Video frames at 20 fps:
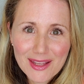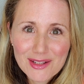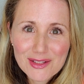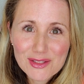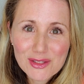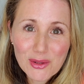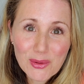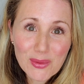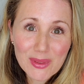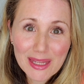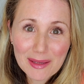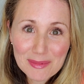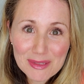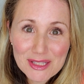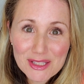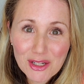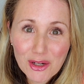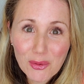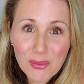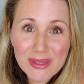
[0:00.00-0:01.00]
So let me
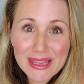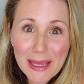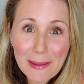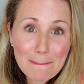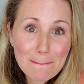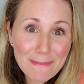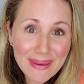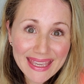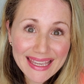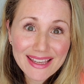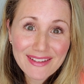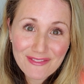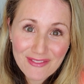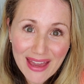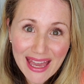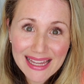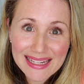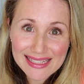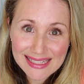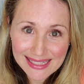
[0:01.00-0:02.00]
start with a big
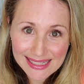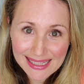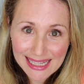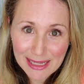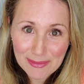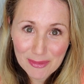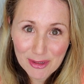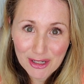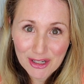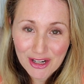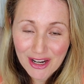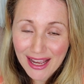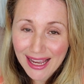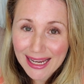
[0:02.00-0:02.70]
fat disclaimer.